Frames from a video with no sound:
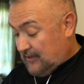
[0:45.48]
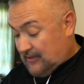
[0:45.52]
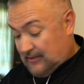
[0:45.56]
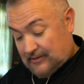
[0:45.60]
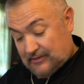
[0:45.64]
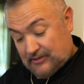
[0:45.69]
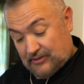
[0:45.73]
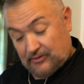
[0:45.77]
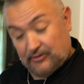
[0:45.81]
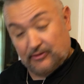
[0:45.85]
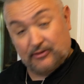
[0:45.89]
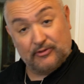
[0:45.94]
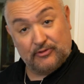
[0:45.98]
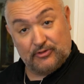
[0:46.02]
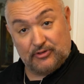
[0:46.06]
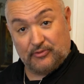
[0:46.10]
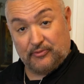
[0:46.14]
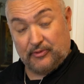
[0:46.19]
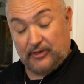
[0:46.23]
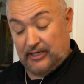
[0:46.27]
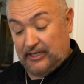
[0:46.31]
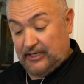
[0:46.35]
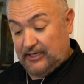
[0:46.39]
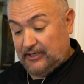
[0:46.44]
So those are
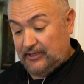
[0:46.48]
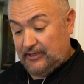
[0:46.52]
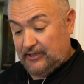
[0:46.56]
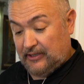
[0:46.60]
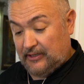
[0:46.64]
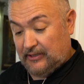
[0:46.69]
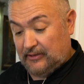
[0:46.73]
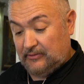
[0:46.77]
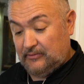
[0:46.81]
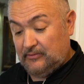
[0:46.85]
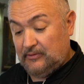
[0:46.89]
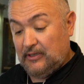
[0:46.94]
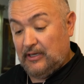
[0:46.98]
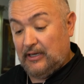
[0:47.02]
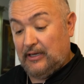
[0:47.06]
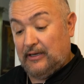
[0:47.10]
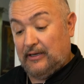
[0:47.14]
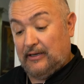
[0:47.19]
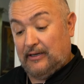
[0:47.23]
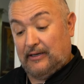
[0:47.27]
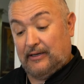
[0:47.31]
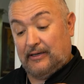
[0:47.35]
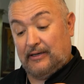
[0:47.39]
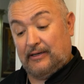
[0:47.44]
ready to go.
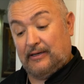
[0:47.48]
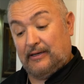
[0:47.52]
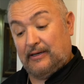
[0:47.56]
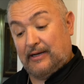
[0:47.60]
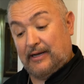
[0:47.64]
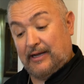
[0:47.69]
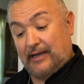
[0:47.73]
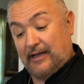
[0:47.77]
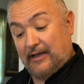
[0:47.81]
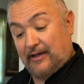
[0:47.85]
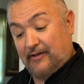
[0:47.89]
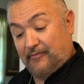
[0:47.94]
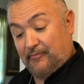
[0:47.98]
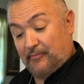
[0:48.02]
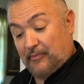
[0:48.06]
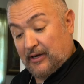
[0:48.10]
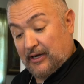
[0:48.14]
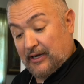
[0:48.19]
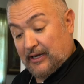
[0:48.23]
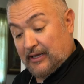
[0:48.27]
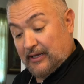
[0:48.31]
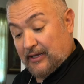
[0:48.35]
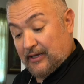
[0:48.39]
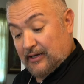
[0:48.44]
I have
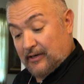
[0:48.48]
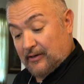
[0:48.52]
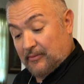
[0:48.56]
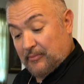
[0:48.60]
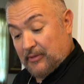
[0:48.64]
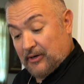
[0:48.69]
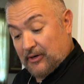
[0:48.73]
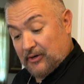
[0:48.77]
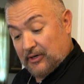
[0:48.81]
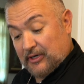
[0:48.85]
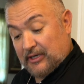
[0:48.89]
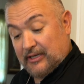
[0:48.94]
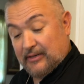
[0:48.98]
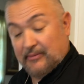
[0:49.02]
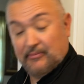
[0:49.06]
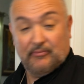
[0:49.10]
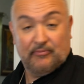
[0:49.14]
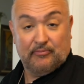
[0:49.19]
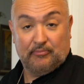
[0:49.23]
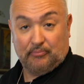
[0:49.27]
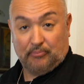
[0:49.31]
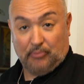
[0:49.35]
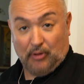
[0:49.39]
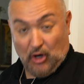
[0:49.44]
my
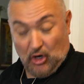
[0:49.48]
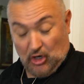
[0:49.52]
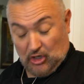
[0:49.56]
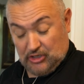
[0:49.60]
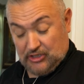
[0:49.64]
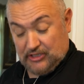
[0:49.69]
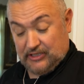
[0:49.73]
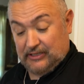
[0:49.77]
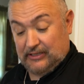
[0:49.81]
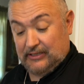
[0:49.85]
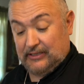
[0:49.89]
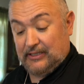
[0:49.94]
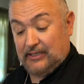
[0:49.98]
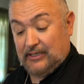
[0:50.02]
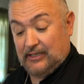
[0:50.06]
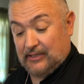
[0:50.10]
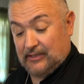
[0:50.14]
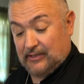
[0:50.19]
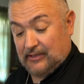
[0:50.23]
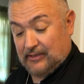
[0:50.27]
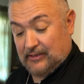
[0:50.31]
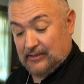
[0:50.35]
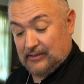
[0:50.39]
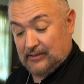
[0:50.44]
American parsley,
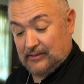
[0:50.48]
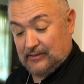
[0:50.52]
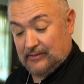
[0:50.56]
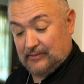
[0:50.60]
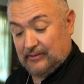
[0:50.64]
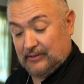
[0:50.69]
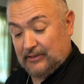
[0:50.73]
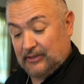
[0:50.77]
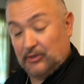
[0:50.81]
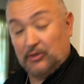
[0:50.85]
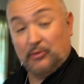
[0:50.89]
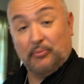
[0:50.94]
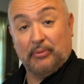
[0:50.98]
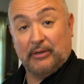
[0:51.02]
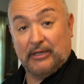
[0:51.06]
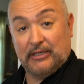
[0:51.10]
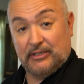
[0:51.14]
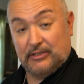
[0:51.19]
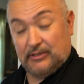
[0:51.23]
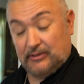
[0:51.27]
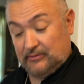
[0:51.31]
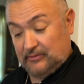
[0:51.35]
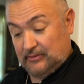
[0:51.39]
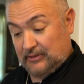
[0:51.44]
little
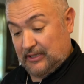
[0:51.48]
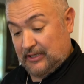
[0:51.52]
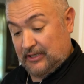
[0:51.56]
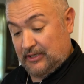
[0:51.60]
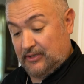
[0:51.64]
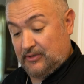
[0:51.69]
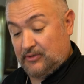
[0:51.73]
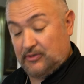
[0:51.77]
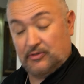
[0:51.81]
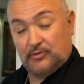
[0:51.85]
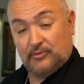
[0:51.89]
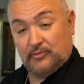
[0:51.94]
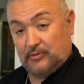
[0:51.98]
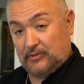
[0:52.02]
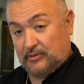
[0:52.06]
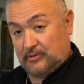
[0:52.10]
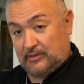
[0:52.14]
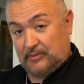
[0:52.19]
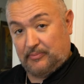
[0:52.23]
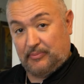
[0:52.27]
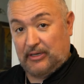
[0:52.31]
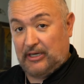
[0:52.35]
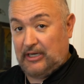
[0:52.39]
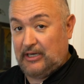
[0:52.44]
bundle. I use,
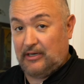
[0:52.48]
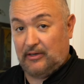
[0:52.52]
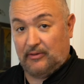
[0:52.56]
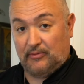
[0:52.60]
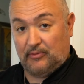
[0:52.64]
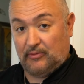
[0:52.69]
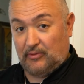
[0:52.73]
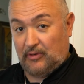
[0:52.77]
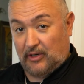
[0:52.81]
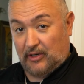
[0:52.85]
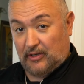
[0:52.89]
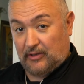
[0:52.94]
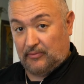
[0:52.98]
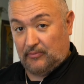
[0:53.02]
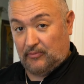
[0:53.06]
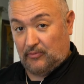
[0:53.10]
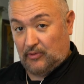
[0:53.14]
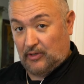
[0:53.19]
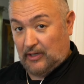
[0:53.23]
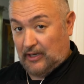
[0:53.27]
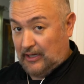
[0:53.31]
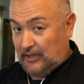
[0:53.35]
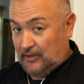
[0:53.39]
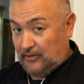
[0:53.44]
depending on
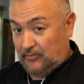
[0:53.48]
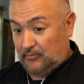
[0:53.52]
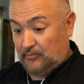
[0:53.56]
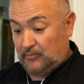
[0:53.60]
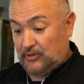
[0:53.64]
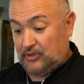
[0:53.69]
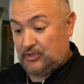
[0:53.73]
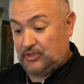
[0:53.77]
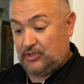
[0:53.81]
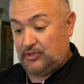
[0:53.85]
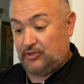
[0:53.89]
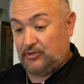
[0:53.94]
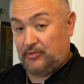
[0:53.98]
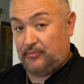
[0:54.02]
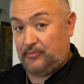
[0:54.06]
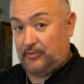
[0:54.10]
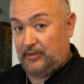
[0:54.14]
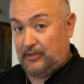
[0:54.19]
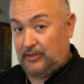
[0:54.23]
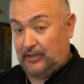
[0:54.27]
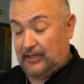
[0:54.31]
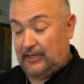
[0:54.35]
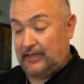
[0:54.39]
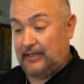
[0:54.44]
how much herb
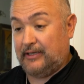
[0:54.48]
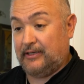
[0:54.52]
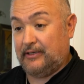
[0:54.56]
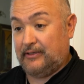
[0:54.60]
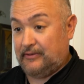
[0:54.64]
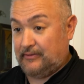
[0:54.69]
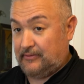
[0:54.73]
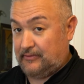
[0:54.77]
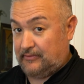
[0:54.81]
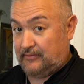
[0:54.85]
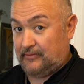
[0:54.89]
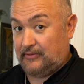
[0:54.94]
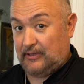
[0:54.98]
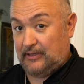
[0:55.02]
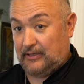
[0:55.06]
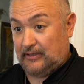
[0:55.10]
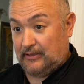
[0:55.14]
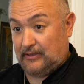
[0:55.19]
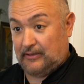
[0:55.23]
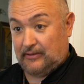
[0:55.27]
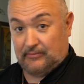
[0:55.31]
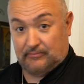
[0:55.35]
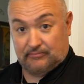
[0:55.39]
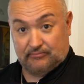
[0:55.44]
you like,
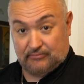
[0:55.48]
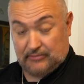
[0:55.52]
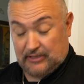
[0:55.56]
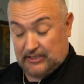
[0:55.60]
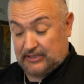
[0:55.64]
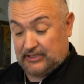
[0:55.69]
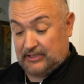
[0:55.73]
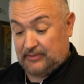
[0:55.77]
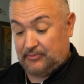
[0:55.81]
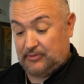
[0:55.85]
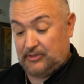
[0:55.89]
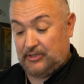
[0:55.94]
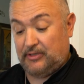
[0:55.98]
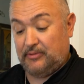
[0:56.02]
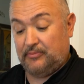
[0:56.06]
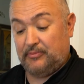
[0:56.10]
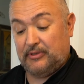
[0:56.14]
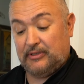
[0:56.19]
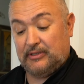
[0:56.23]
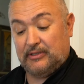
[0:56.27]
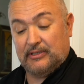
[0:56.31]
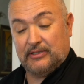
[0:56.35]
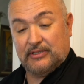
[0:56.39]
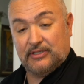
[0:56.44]
that's up to you.
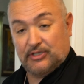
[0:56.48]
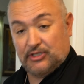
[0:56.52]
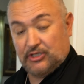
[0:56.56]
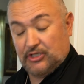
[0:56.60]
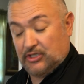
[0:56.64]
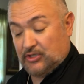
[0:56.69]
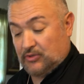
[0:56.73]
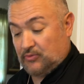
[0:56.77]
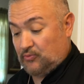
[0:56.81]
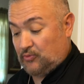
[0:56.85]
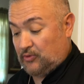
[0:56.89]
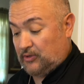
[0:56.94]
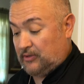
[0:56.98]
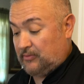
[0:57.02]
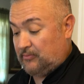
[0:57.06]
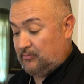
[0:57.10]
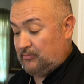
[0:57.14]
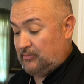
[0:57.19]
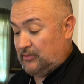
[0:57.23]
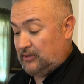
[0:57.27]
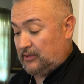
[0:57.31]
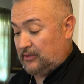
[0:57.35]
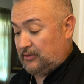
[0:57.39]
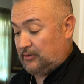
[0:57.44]
But this is just one
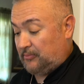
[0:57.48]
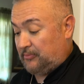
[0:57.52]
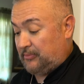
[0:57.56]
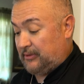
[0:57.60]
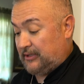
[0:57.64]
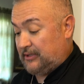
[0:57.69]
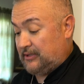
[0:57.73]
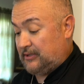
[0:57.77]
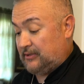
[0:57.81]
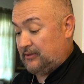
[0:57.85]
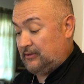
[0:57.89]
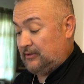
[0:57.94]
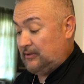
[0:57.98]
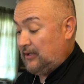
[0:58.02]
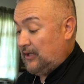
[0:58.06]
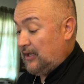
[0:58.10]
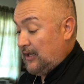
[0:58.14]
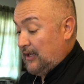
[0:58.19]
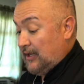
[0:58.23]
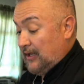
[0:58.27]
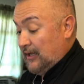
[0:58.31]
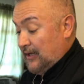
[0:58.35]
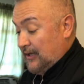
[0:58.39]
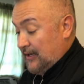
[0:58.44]
little bundle.
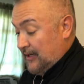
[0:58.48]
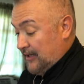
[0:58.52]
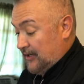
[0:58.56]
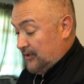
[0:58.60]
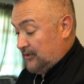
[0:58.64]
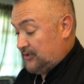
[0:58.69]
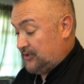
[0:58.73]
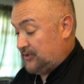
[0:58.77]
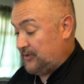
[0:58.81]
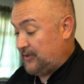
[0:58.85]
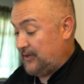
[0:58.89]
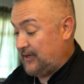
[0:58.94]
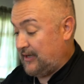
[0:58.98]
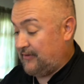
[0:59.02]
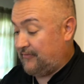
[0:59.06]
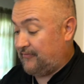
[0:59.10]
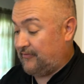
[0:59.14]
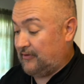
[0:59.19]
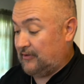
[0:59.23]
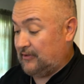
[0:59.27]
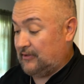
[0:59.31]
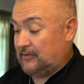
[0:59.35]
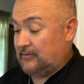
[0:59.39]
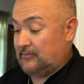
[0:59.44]
I also have
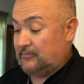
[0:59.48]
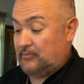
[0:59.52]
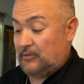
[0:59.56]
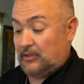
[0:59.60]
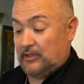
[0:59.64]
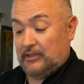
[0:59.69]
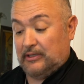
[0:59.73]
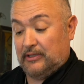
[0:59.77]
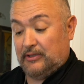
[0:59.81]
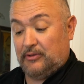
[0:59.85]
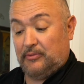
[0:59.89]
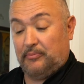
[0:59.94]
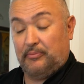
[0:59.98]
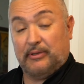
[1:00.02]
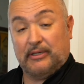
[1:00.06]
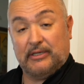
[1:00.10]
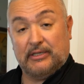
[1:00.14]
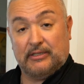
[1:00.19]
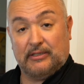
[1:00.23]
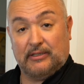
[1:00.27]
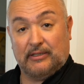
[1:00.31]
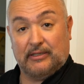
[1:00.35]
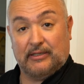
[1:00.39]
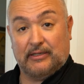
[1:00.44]
a little
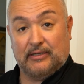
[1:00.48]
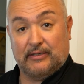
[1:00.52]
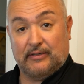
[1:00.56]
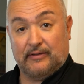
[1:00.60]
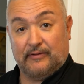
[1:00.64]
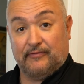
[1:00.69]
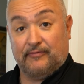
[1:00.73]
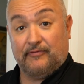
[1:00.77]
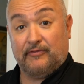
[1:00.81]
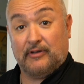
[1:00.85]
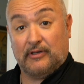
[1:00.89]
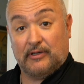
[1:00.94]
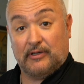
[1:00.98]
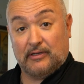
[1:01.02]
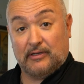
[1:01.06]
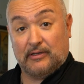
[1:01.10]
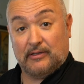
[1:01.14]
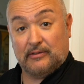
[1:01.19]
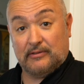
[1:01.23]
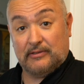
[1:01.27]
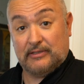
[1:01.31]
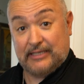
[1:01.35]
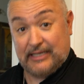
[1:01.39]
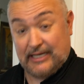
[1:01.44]
bundle of
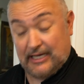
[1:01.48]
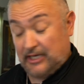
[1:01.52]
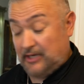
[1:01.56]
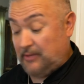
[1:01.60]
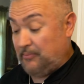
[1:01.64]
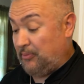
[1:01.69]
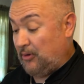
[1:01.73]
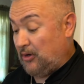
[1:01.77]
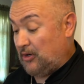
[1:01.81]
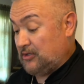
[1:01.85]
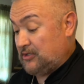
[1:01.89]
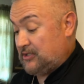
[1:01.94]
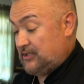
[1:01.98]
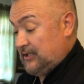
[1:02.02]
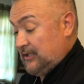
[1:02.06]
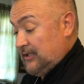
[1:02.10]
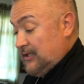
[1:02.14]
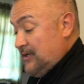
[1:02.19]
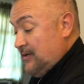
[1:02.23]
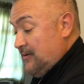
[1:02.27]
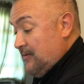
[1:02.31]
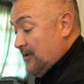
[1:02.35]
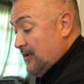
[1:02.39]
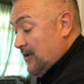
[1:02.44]
Italian
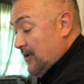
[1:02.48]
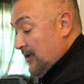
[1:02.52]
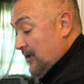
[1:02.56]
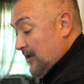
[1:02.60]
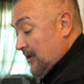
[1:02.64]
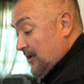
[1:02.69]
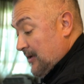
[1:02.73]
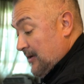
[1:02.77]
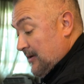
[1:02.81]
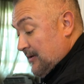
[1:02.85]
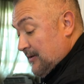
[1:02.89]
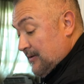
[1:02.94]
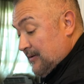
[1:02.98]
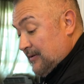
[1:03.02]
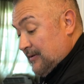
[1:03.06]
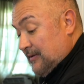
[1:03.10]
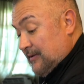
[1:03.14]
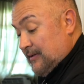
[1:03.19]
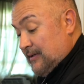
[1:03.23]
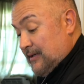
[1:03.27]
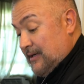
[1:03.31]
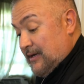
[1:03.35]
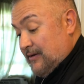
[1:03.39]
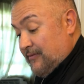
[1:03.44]
parsley.
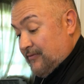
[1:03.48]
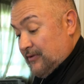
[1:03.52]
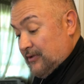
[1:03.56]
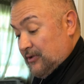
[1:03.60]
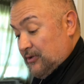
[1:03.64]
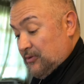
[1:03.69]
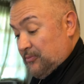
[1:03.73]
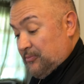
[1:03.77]
I have a little